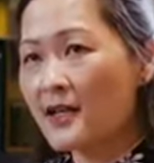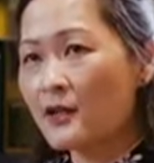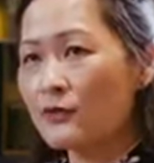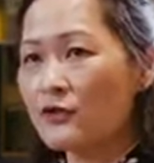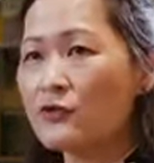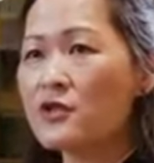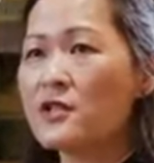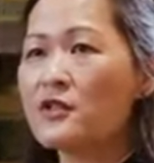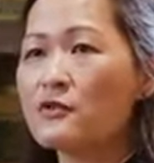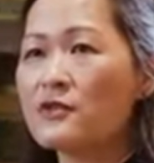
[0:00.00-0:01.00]
I would
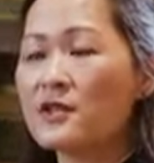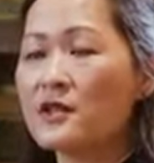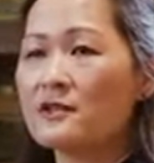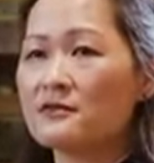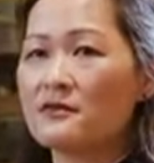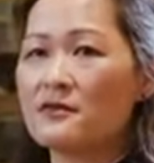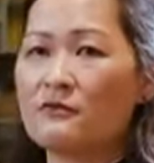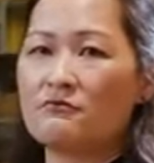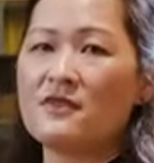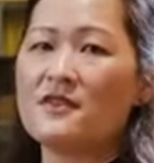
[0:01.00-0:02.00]
usually use the
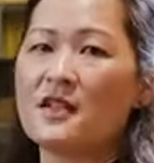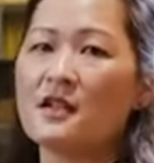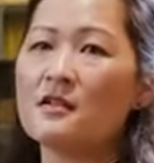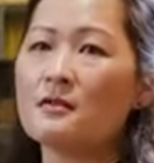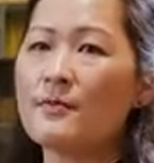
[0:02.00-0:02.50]
single